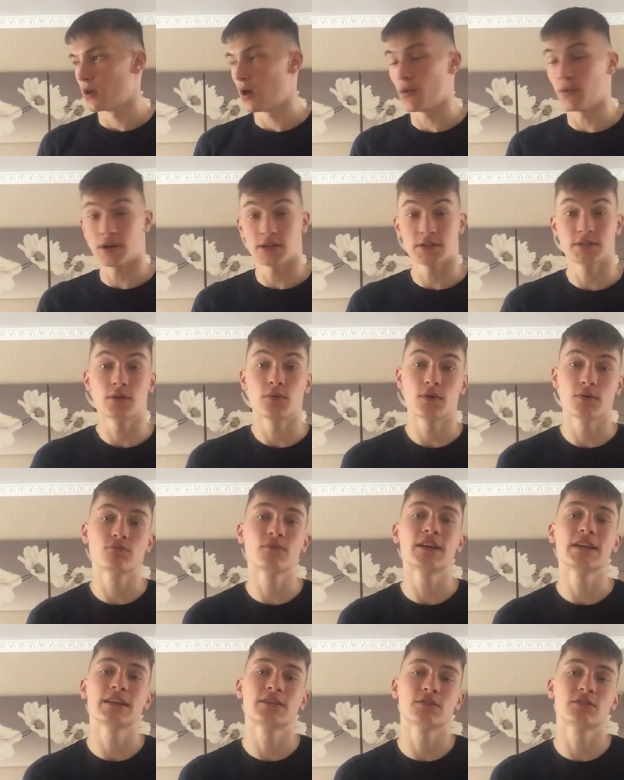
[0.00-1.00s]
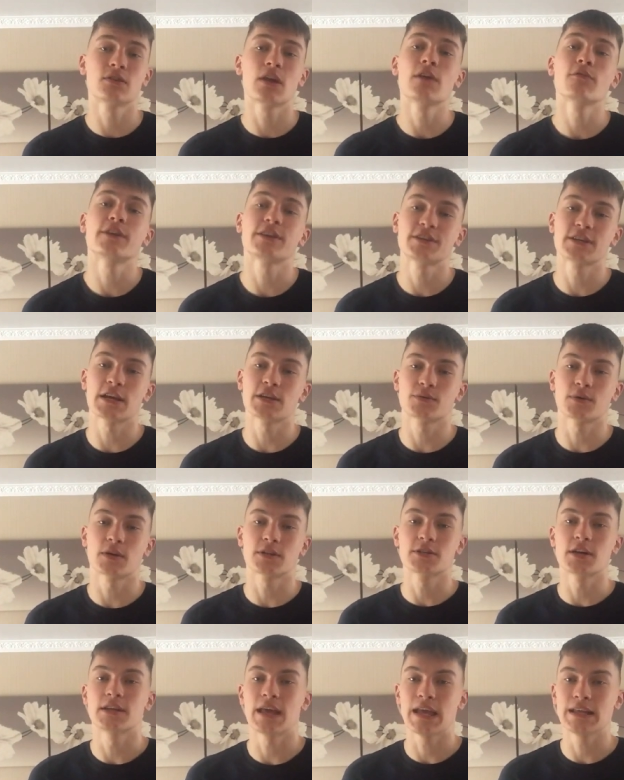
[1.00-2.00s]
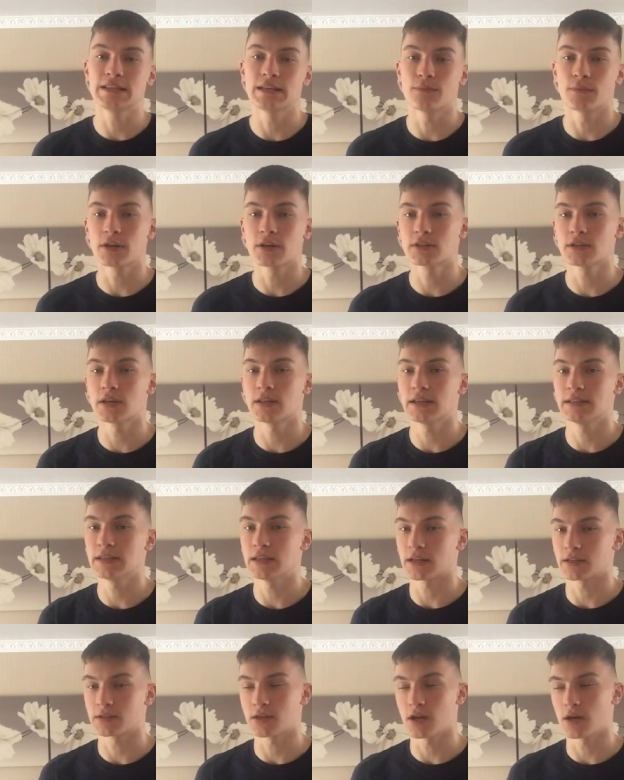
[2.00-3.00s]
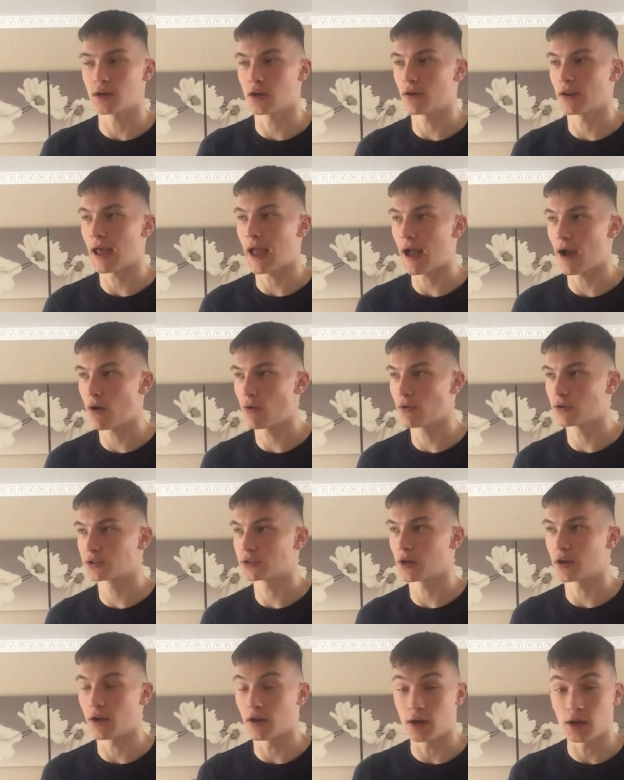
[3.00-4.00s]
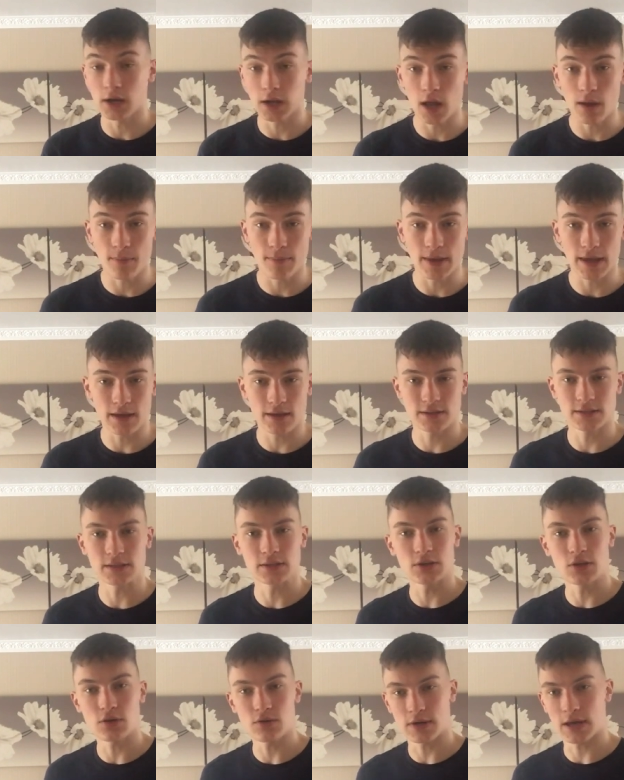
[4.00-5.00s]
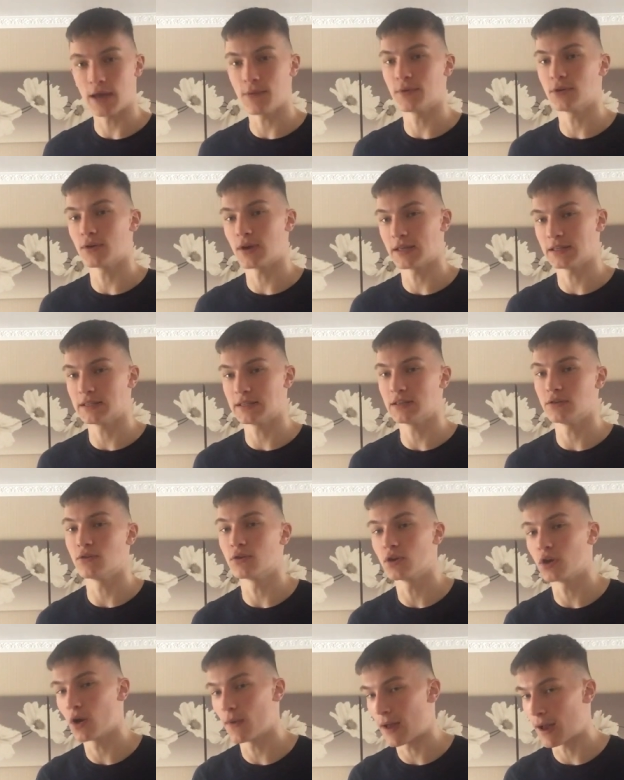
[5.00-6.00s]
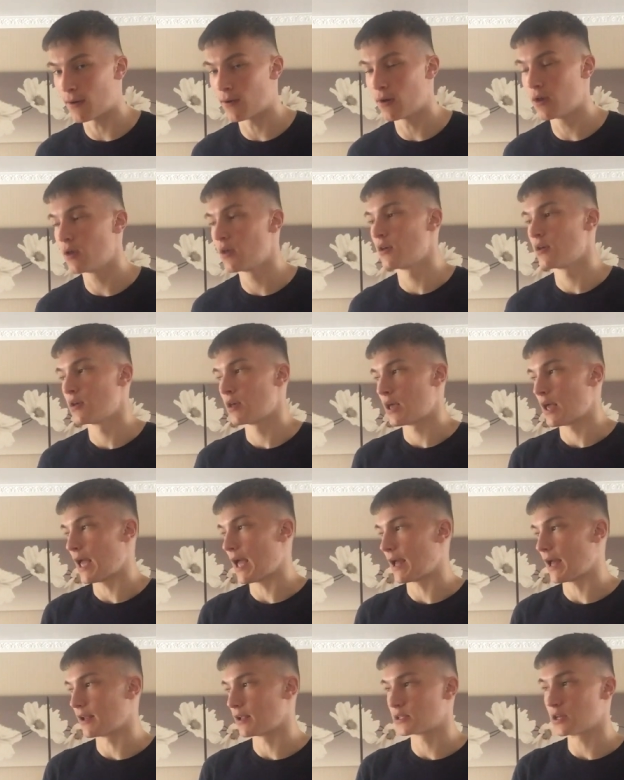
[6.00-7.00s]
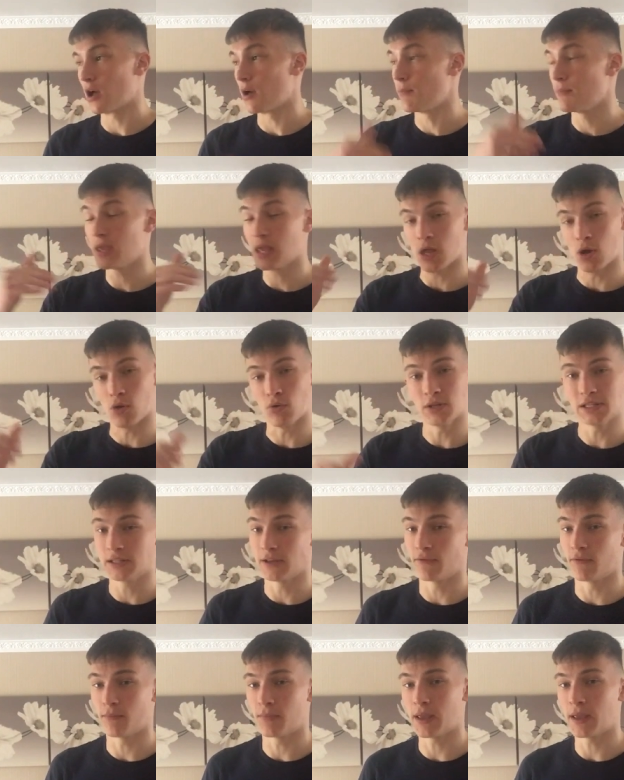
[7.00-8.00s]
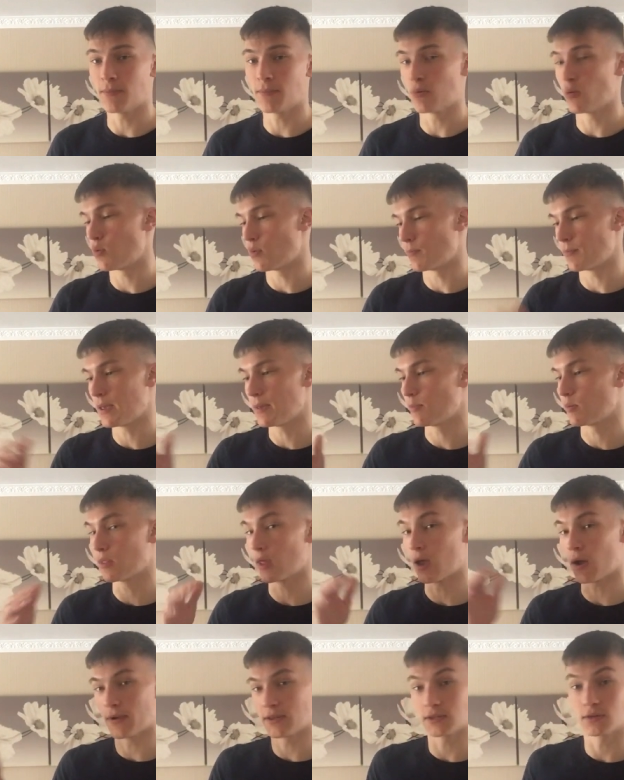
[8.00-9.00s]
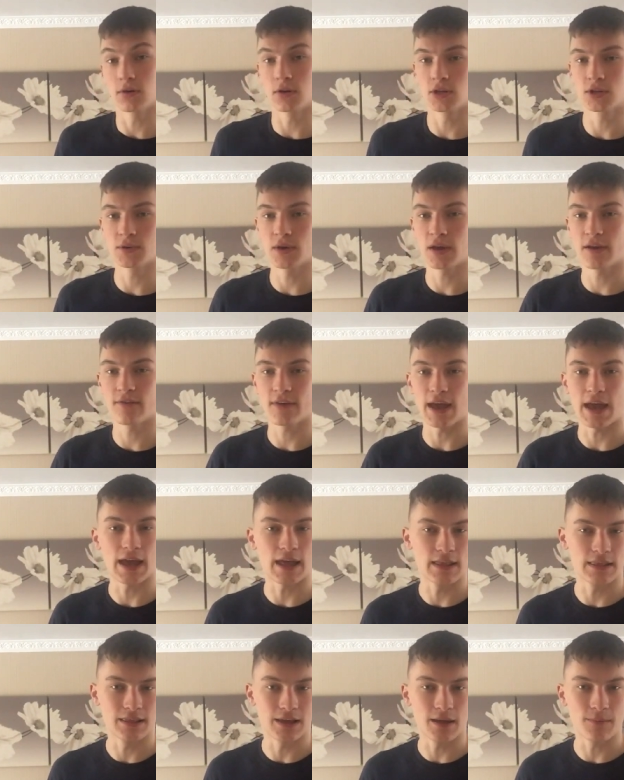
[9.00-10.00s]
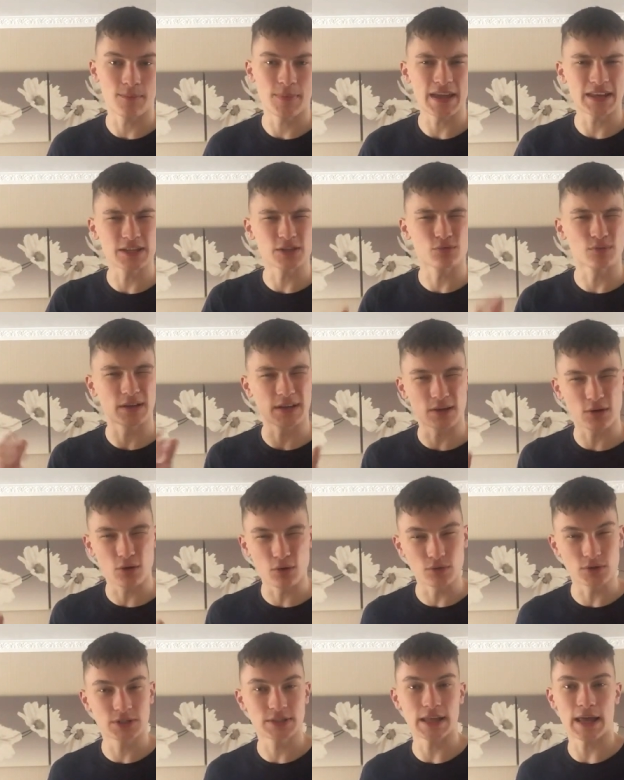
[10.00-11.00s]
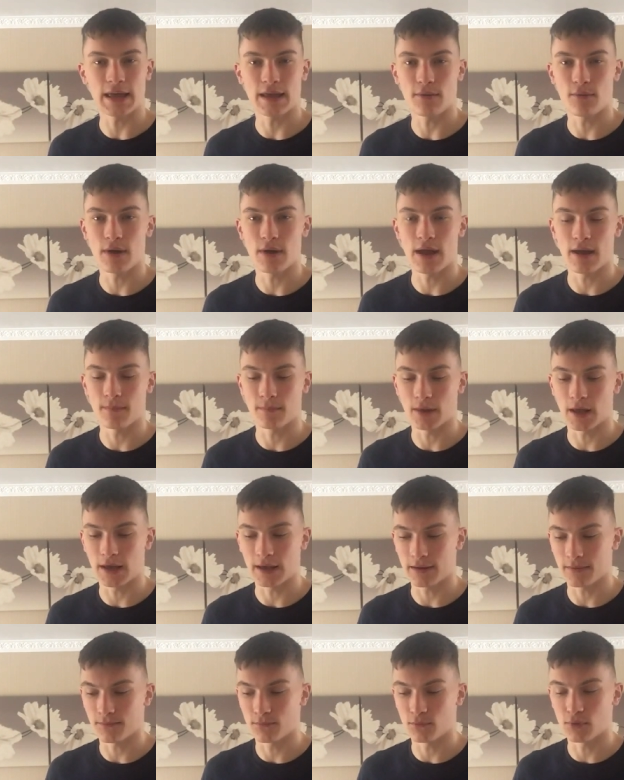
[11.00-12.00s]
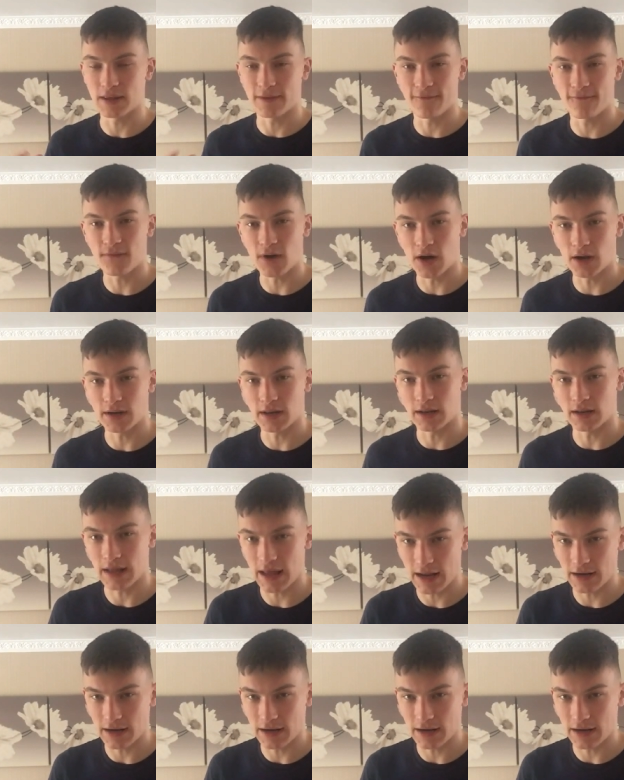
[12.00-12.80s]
It really changed when I turned 18. When I turned 18, I started going out, I started going clubbing, because in the UK, when you're 18, you can go out. And I started meeting all these different people and people that I went to college with, and like being in this really cool state where I'm like really fun and